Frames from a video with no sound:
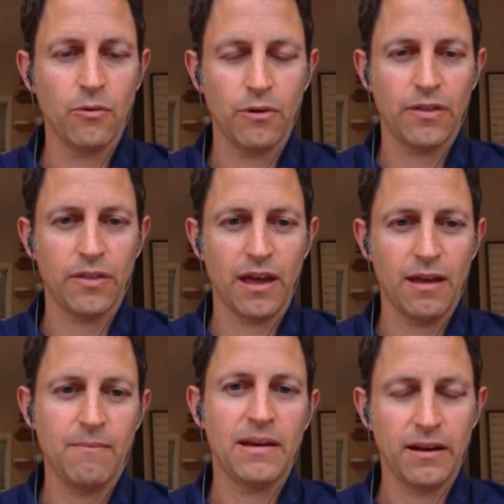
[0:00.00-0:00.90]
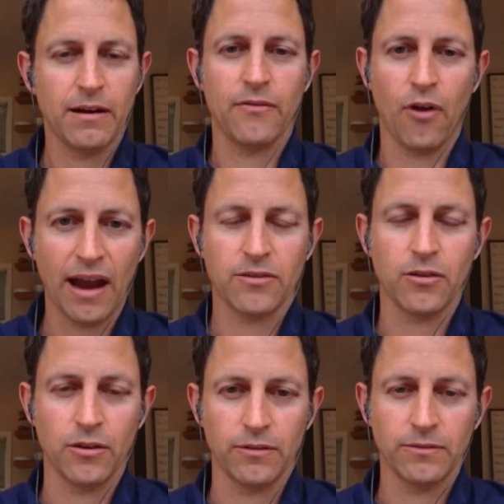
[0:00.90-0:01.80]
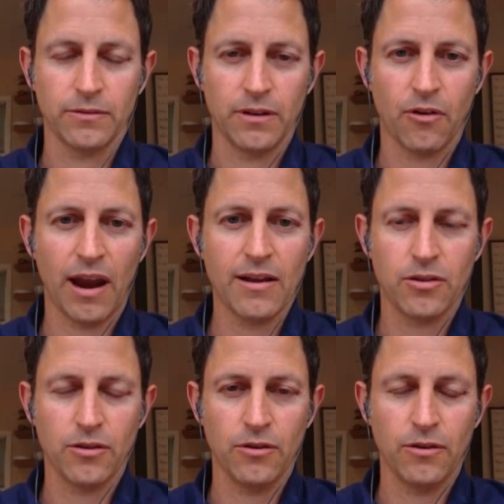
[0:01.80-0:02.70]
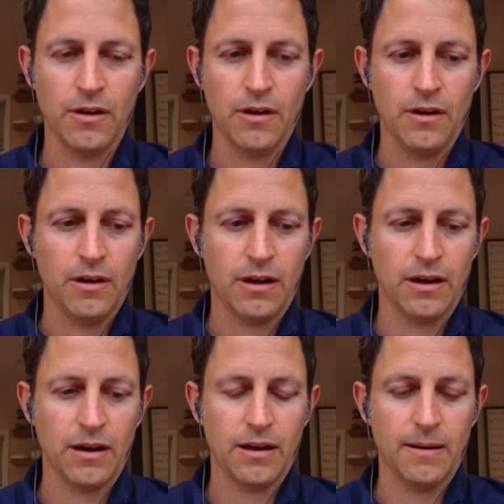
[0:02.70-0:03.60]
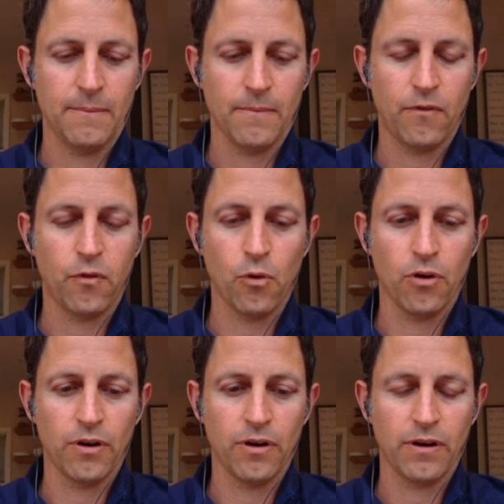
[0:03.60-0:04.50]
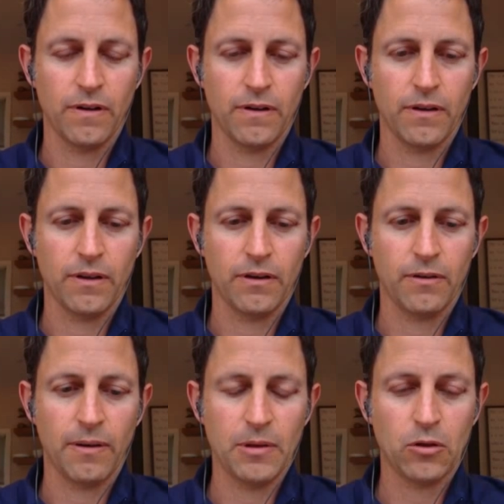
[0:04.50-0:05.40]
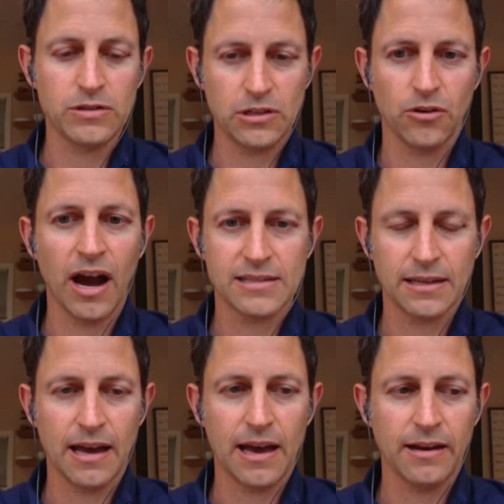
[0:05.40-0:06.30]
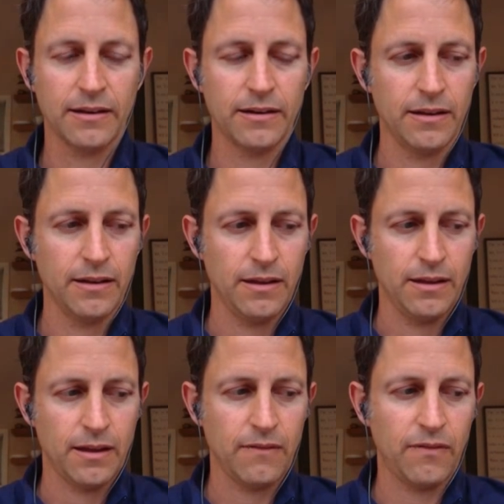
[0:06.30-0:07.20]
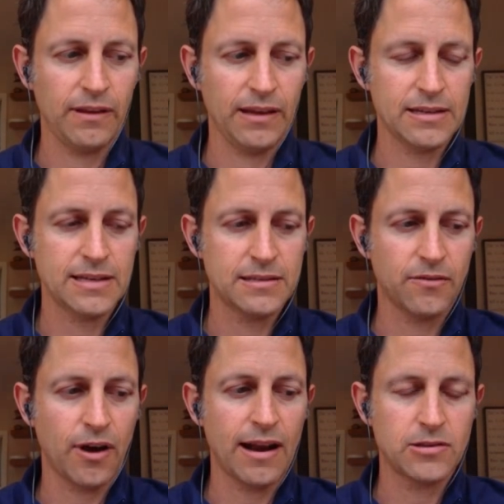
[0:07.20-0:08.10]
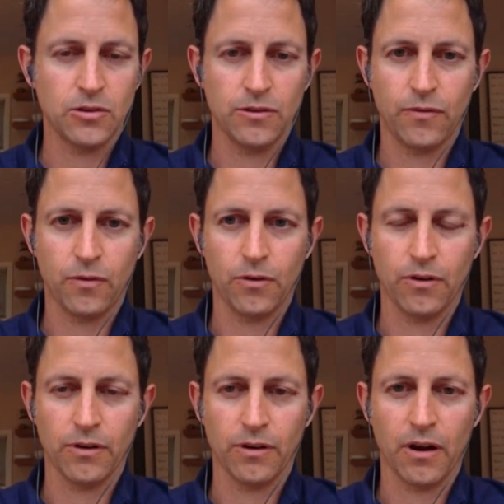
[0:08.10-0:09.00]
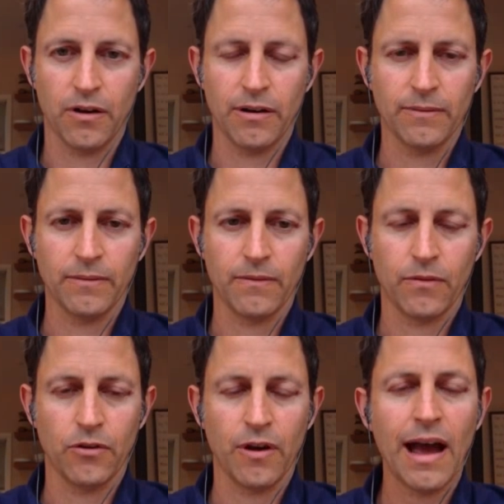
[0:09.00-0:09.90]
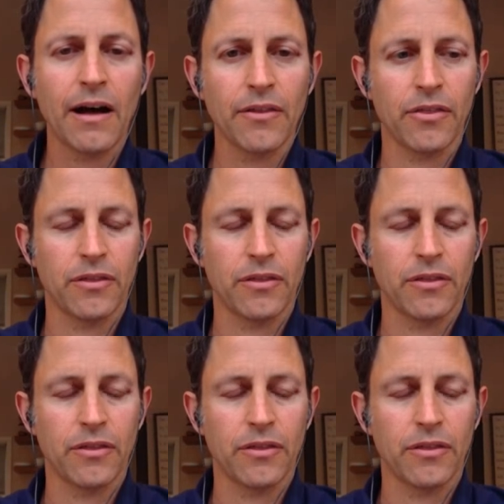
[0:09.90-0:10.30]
with a minute of gratitude. Gratitude for, maybe closing your eyes again and feeling a sense of gratitude for your health,